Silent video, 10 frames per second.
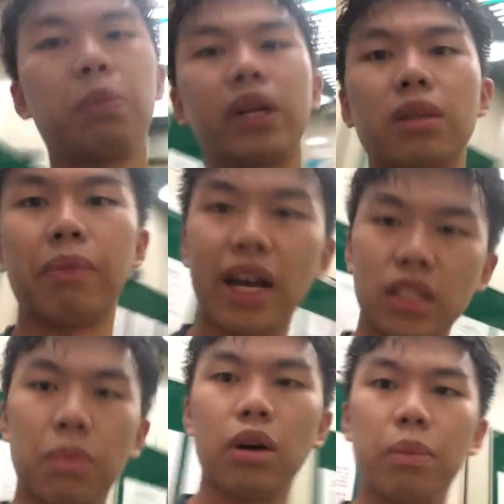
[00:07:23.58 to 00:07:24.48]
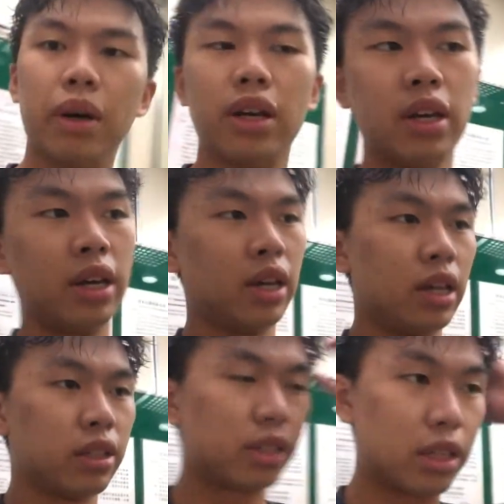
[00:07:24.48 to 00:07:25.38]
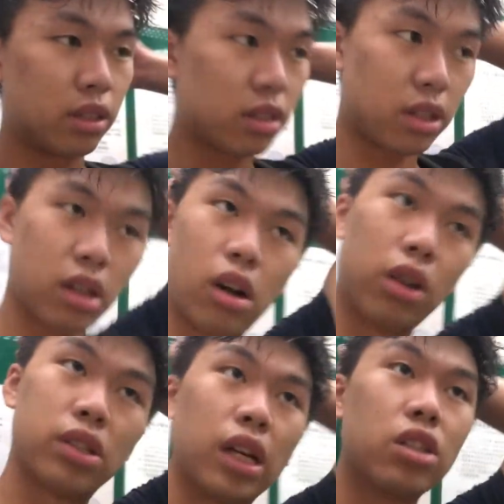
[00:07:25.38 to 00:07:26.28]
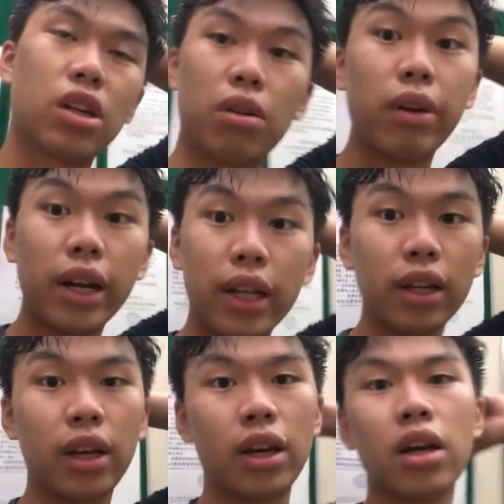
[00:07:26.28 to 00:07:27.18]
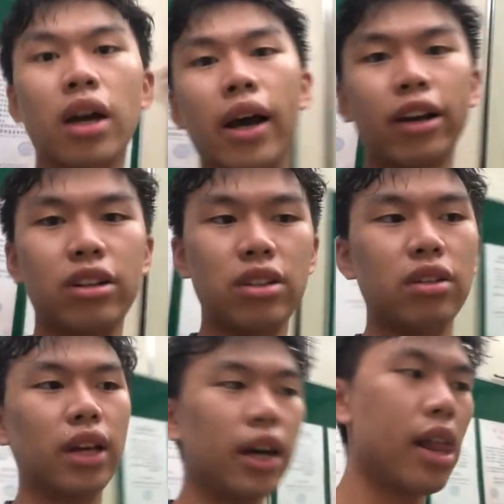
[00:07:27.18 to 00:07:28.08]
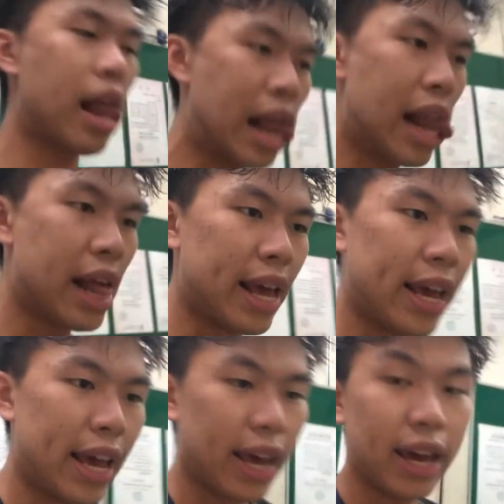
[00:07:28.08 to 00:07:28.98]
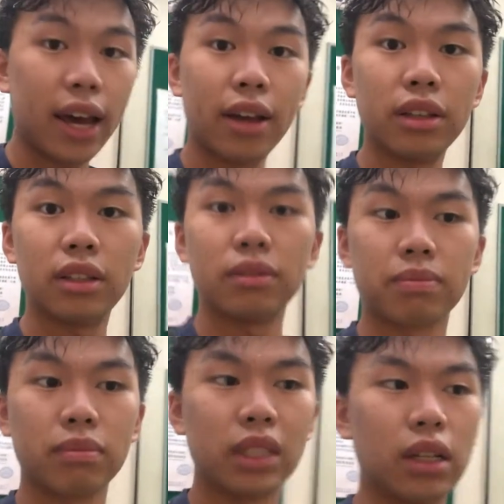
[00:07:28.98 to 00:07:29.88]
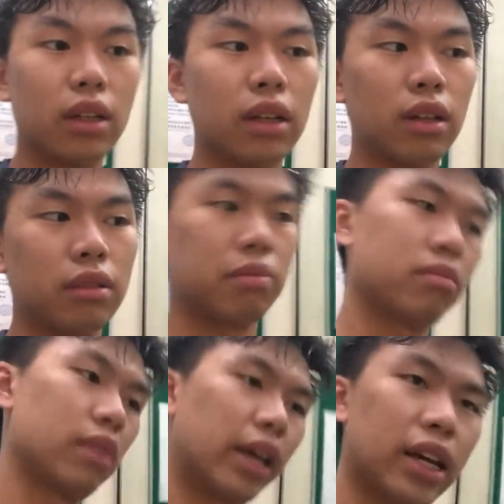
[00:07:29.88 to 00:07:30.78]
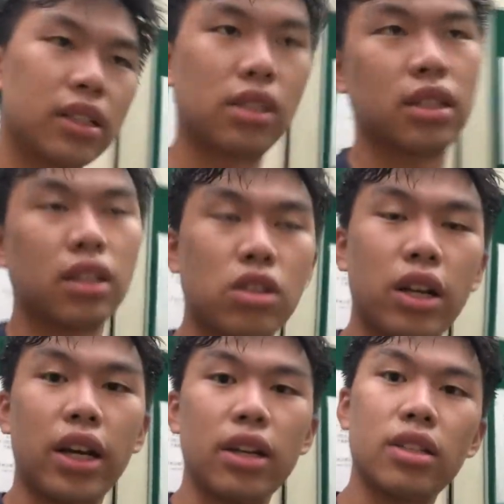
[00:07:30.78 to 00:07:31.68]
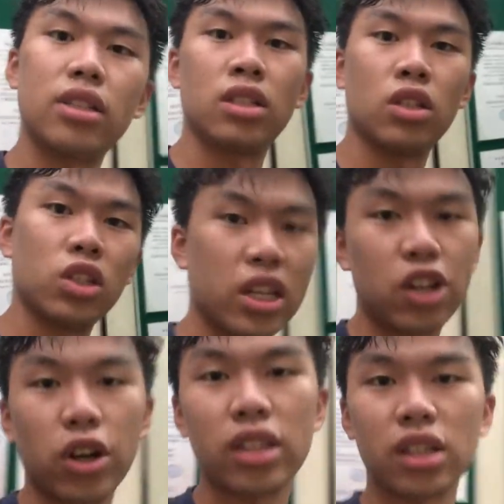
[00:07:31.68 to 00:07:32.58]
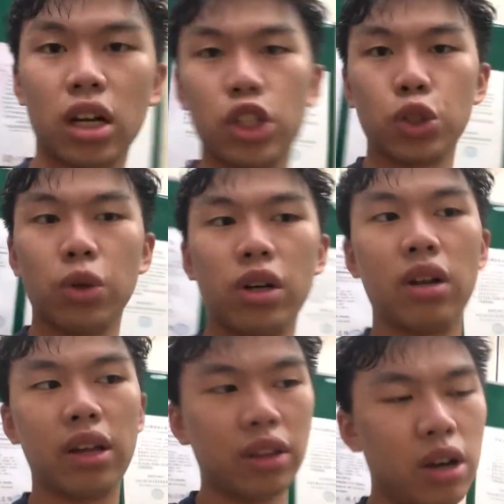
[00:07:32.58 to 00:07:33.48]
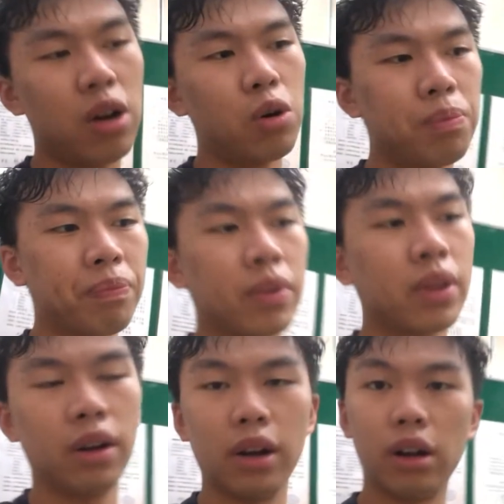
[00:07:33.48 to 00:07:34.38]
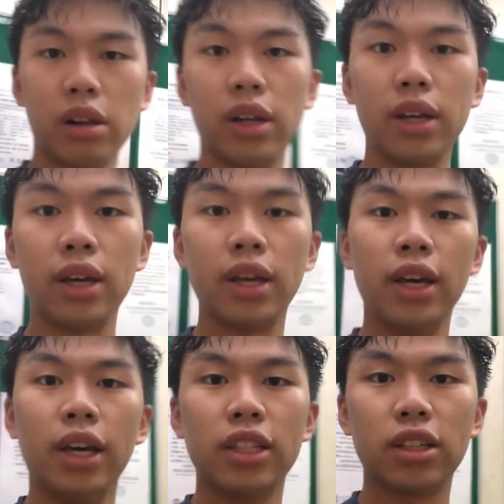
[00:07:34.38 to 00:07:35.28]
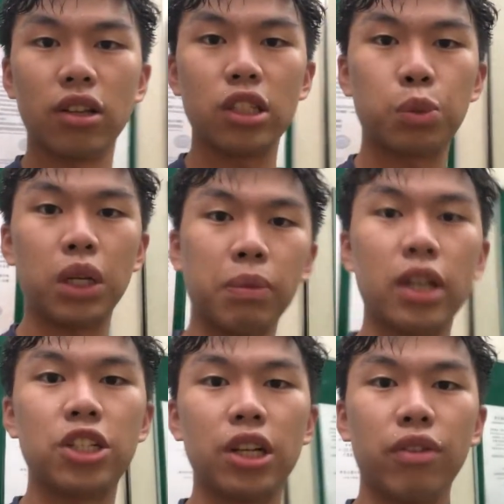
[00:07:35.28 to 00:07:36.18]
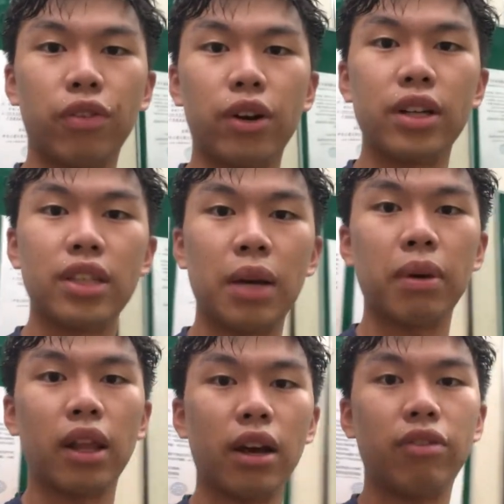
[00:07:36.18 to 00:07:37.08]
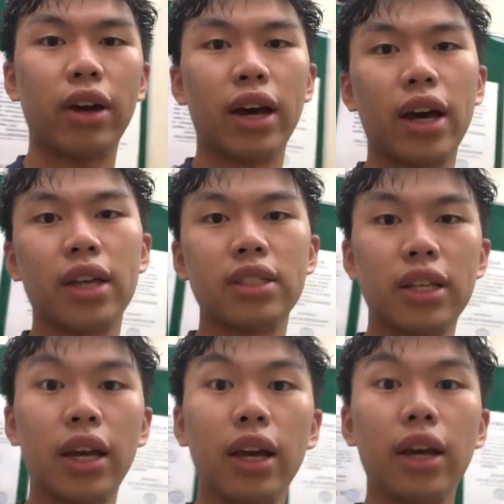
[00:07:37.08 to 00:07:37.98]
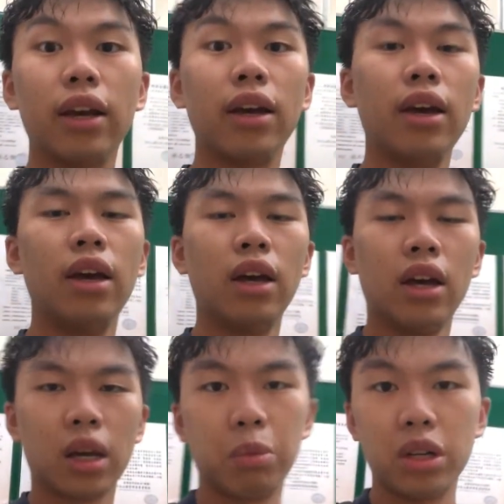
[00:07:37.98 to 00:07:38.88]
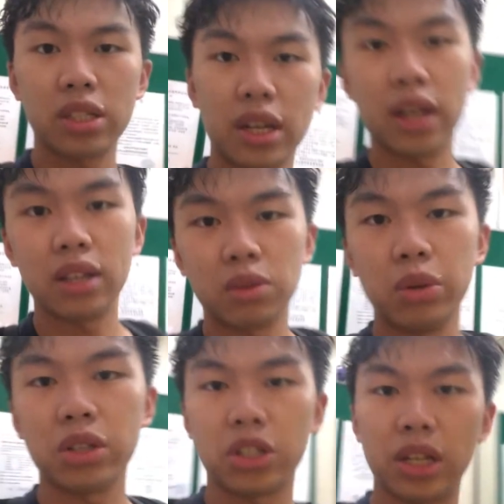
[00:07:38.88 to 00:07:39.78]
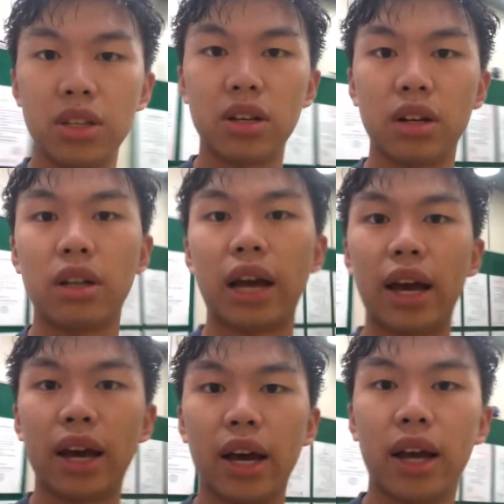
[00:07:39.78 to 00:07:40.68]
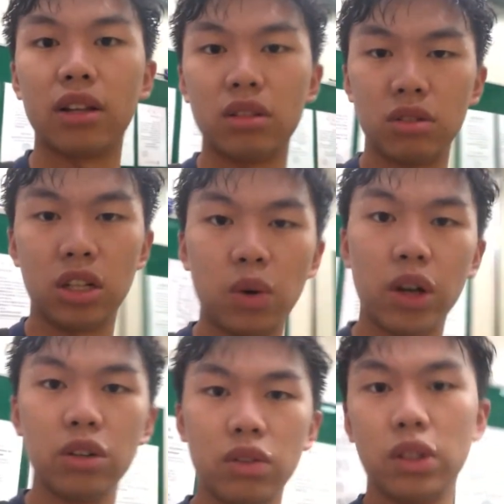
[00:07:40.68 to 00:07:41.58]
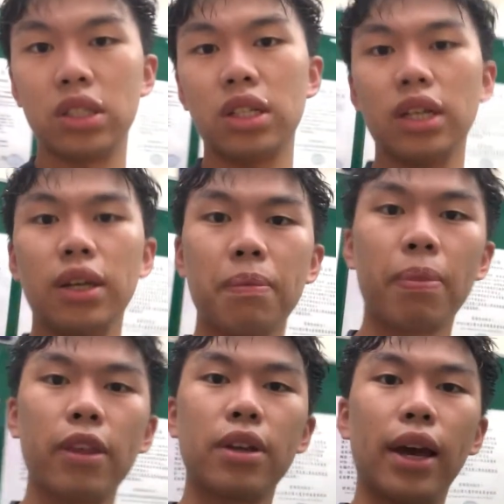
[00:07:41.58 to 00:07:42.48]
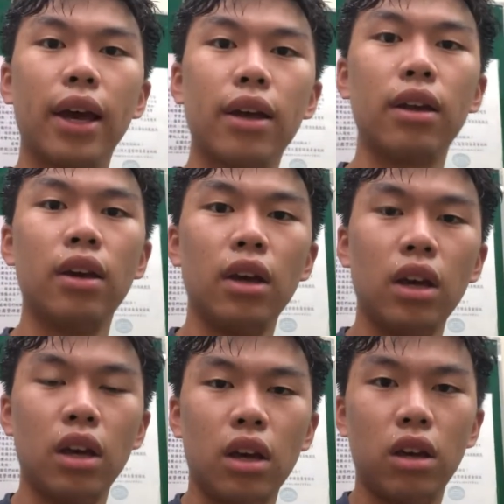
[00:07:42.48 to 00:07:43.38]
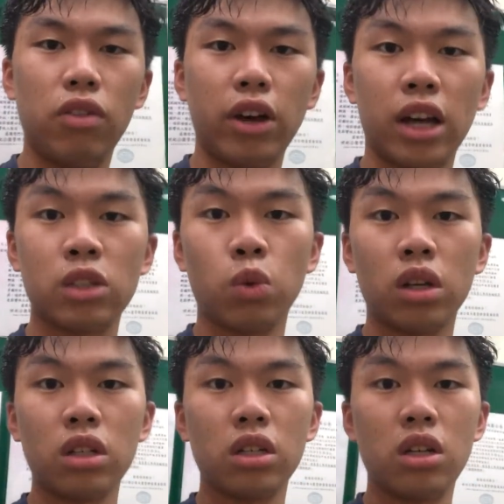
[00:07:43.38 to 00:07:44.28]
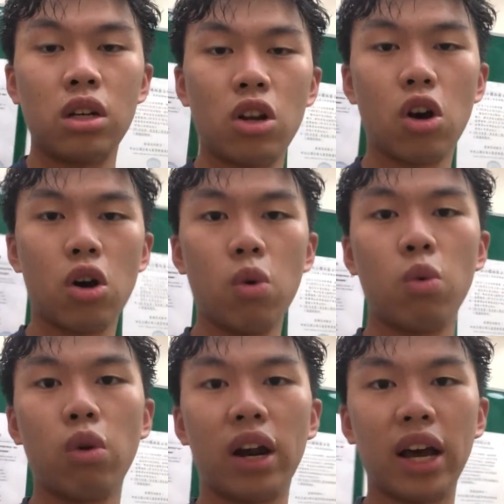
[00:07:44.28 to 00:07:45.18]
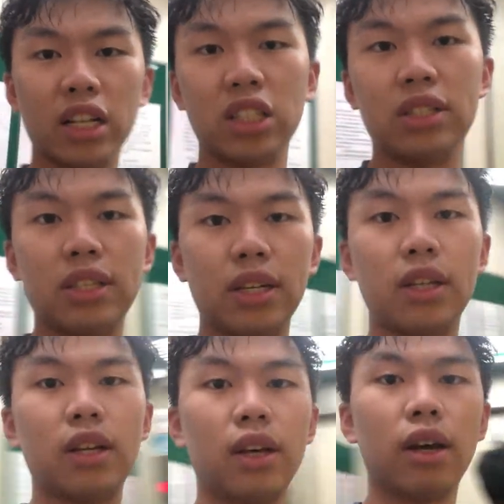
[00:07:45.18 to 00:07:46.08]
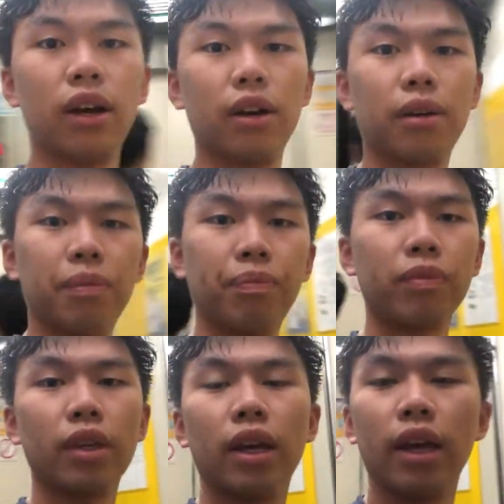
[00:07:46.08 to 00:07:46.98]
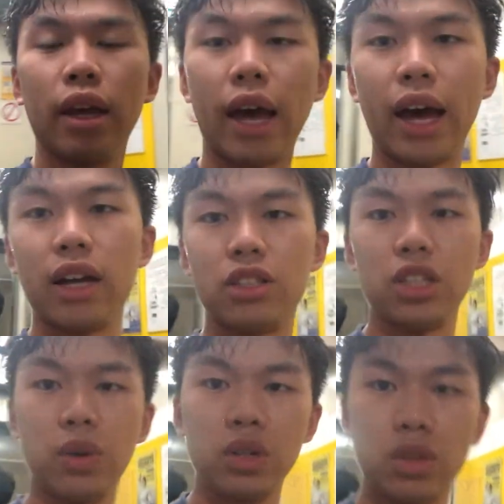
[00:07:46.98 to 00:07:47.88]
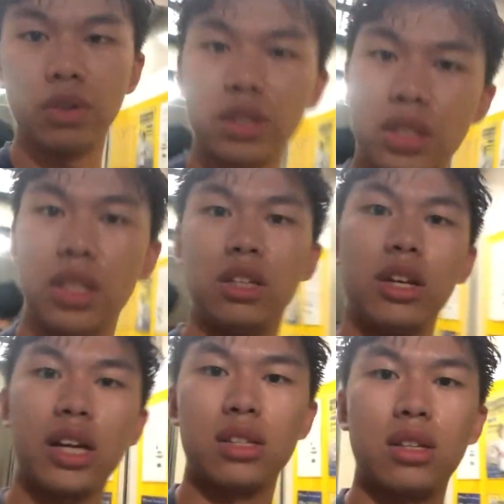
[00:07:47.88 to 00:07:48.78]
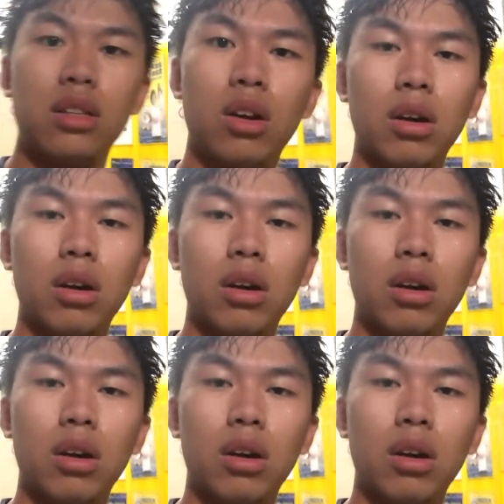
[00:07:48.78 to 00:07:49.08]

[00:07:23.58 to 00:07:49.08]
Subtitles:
play some basketball, but since all of a sudden it started raining, I couldn't do that. And I guess today's schedule has to cut short. I had to go home early. So this is pretty much it for a day in my life as a computer science research intern at Tsinghua University. And if you guys want to know what I actually did at Tsinghua University, you guys can